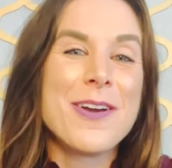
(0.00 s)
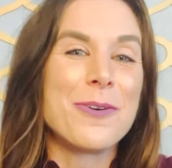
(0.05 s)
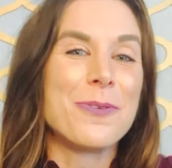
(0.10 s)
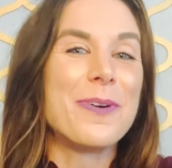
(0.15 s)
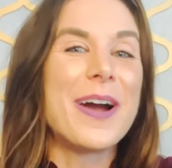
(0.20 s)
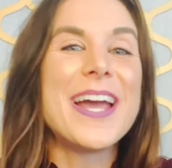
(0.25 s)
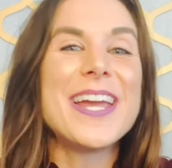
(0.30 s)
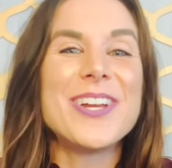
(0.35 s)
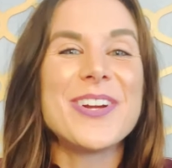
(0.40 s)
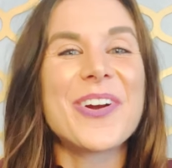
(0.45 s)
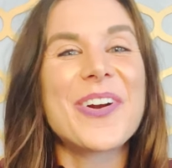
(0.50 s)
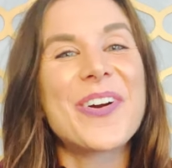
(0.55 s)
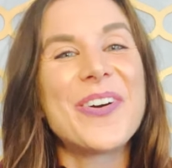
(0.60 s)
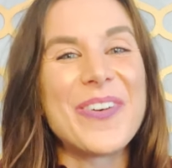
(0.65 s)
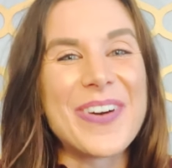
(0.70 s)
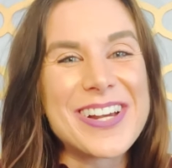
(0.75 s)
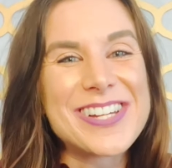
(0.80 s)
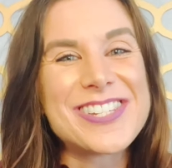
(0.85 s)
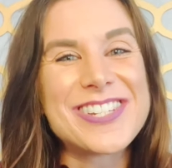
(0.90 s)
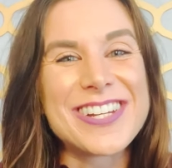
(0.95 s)
Write your
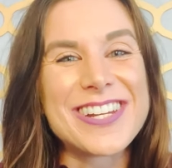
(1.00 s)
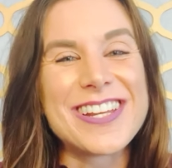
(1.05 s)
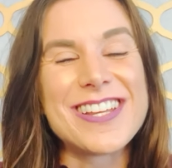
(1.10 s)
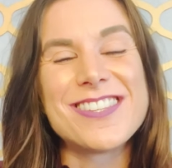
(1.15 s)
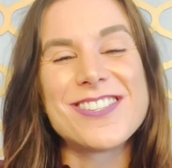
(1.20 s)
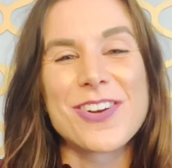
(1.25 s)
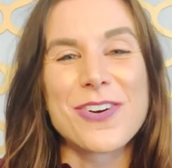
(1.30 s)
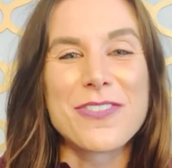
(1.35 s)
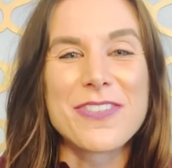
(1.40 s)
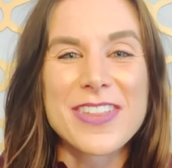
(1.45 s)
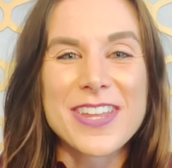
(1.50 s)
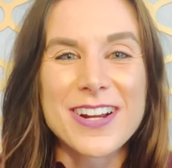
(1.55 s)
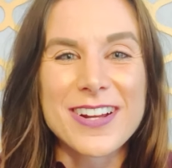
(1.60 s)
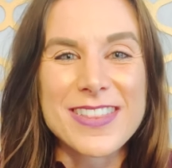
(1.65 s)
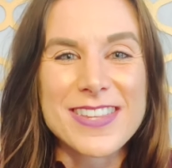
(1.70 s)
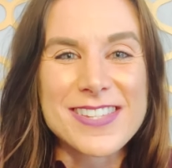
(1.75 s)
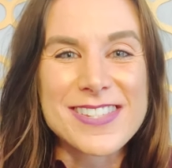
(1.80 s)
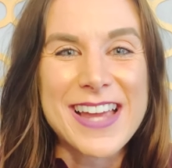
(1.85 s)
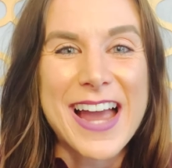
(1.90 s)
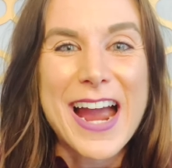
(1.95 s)
questions over there
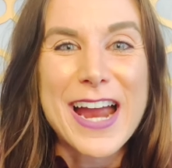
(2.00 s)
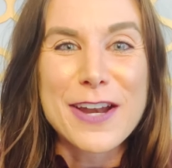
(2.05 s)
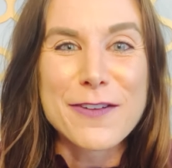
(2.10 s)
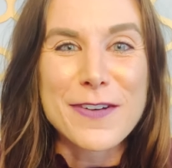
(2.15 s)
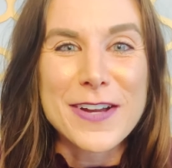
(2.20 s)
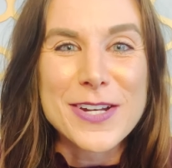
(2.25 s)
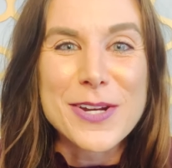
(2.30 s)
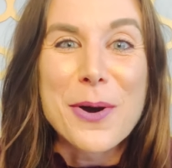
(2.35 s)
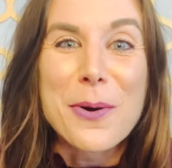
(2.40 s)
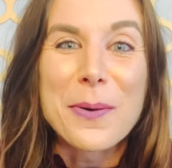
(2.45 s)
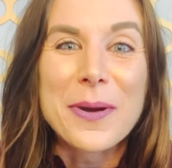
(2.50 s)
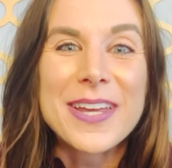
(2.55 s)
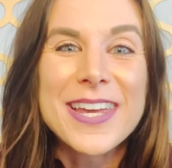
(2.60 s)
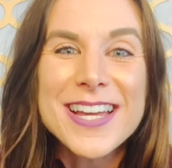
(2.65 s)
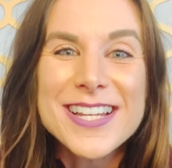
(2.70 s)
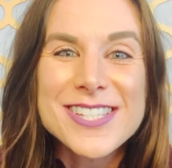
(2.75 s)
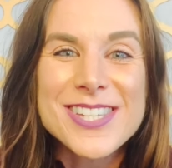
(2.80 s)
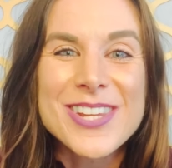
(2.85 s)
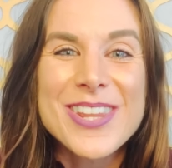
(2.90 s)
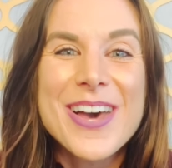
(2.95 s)
on the side if I don't
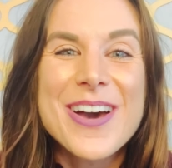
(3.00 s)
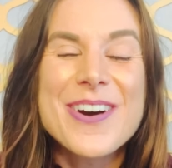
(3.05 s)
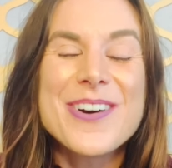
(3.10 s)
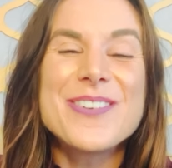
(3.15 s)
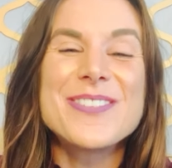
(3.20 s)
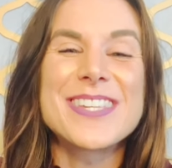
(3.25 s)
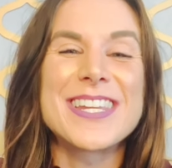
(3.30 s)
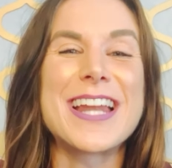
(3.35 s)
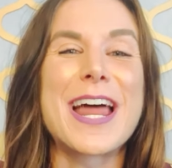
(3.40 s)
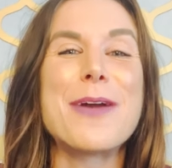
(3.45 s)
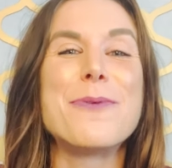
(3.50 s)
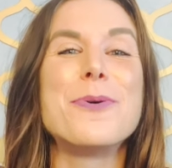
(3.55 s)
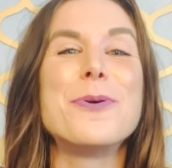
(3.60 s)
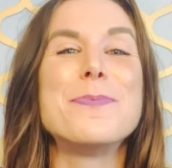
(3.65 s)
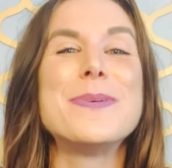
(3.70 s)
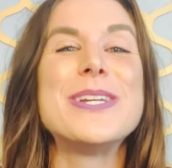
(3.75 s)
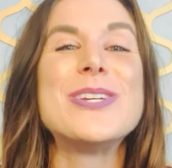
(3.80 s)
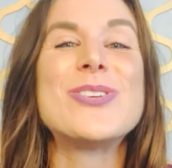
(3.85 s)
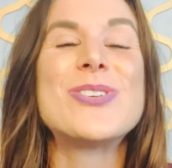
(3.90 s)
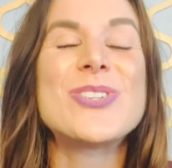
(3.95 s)
get to those, and I will
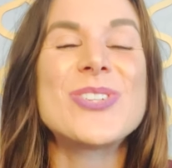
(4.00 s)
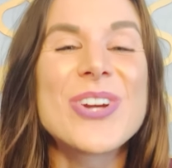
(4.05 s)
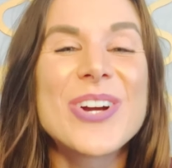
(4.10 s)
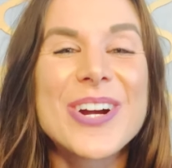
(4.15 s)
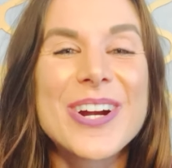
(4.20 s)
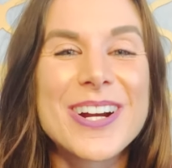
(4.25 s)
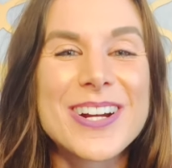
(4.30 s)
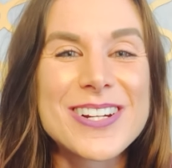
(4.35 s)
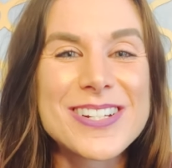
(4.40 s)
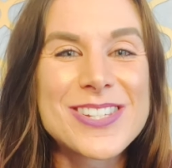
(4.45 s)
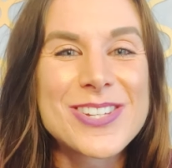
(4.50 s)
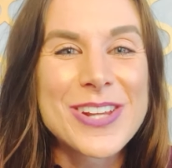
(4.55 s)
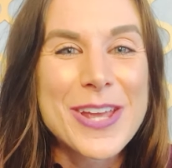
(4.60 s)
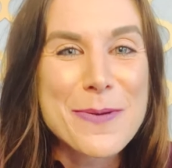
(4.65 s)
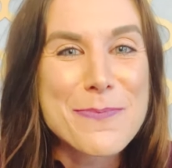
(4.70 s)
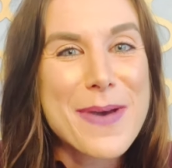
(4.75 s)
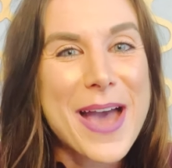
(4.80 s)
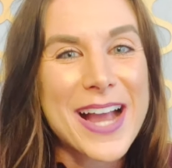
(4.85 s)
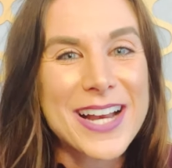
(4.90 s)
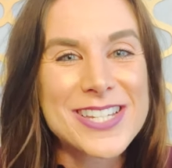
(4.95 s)
be sure to
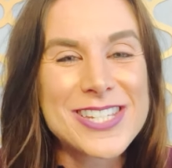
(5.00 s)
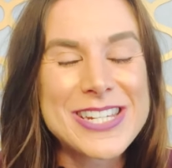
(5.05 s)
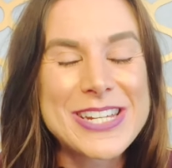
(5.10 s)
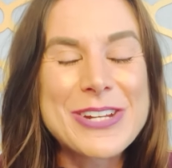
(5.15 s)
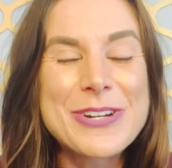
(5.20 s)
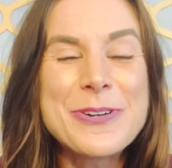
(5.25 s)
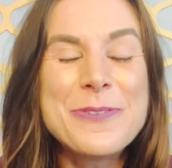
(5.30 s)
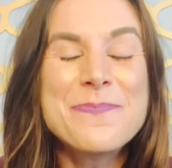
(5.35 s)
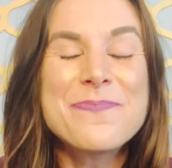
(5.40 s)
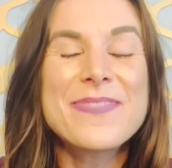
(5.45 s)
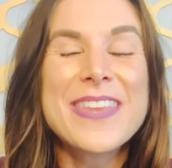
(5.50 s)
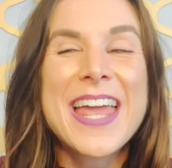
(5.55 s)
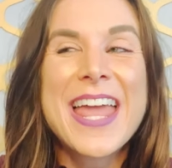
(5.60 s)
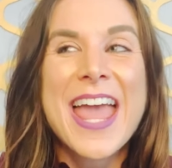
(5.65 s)
get back to you.